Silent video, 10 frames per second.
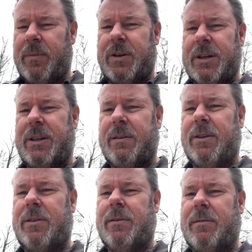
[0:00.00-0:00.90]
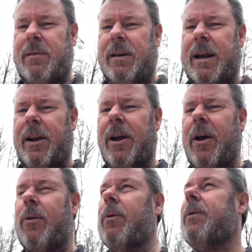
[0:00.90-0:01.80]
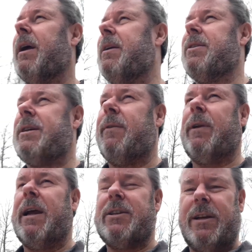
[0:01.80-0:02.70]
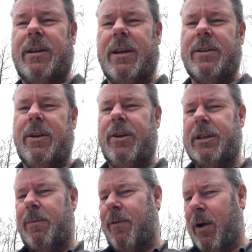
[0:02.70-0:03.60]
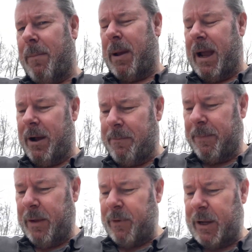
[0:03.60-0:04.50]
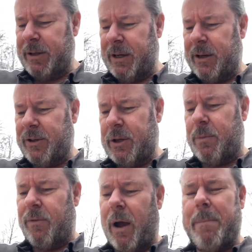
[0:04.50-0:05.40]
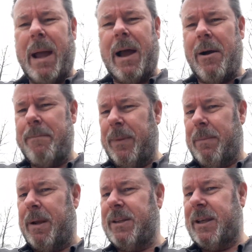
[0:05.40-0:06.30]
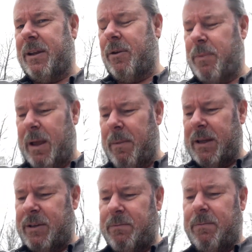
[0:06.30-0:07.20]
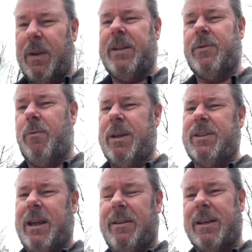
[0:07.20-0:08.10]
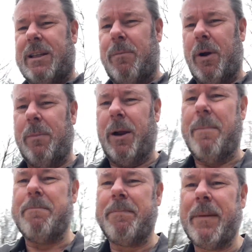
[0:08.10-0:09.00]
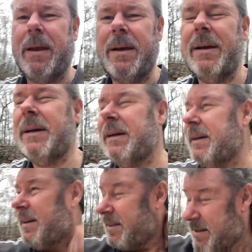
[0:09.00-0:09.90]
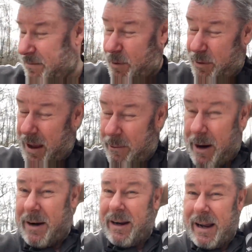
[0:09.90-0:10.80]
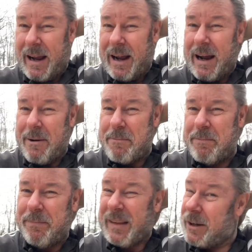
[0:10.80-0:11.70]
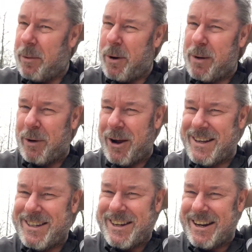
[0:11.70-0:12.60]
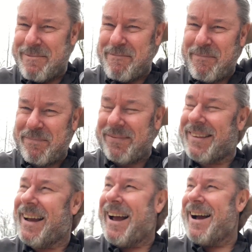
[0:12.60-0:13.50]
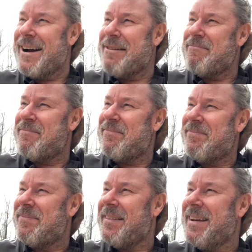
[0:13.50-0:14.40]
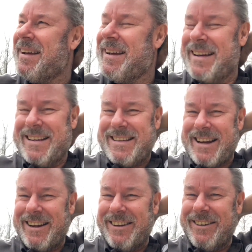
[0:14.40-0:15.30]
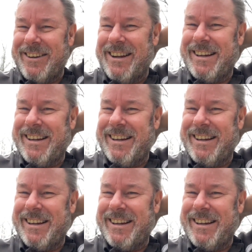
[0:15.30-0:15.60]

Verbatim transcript: just let it go and see if it actually continues to provide power. If it continues to provide power, it means that your BMS needs a reset. That's the bottom line with that one. Um, a lot of bottom lines today. Um, so,